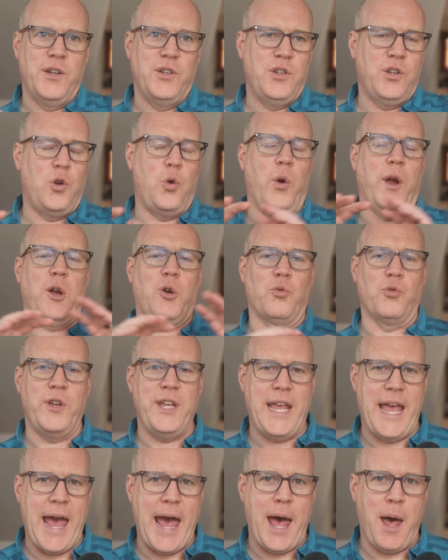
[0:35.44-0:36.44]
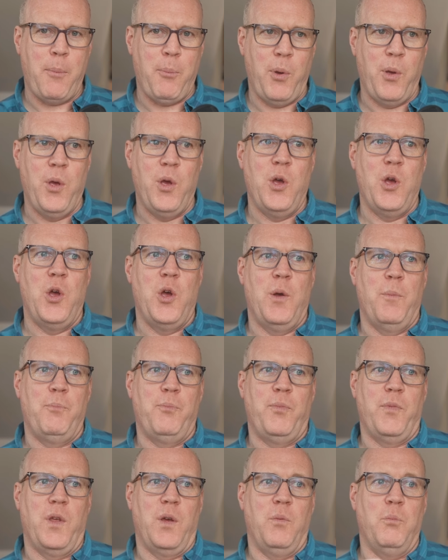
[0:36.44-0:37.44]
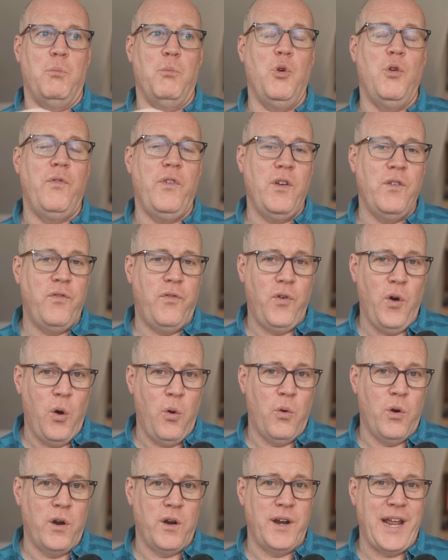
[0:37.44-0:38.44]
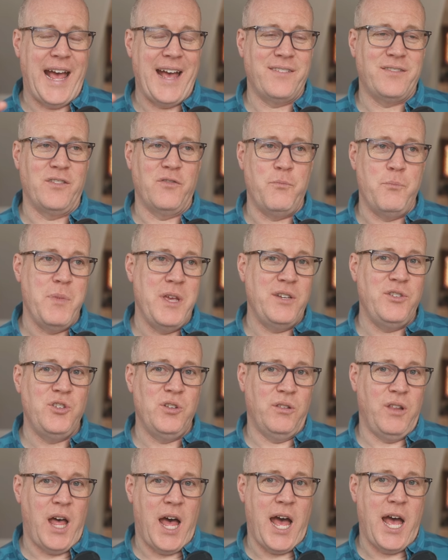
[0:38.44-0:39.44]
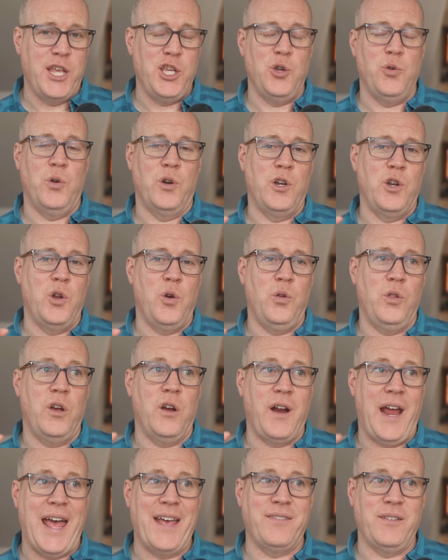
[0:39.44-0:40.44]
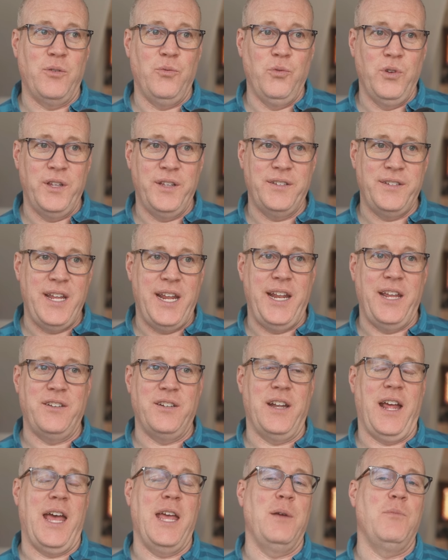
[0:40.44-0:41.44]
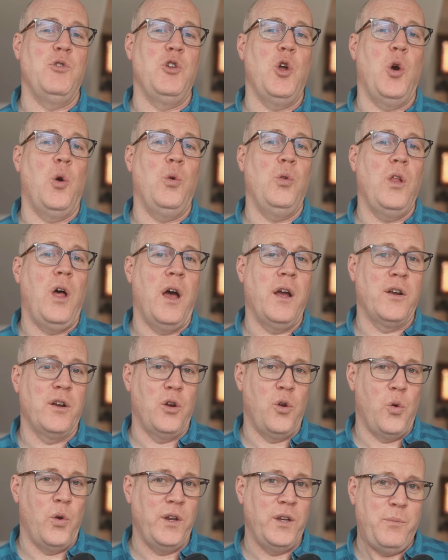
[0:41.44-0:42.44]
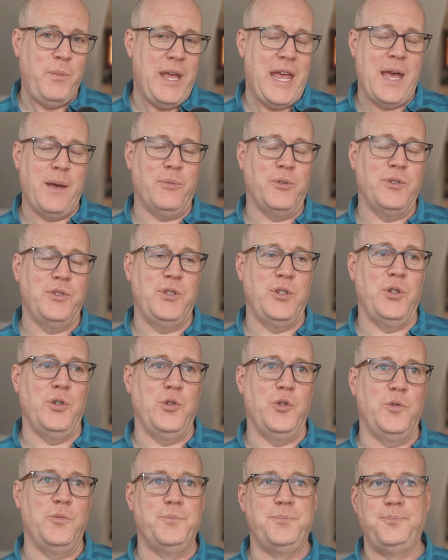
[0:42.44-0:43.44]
quick recap. Moving forward, as of mid-July, you are no longer, as a real estate agent, I am no longer going to be able to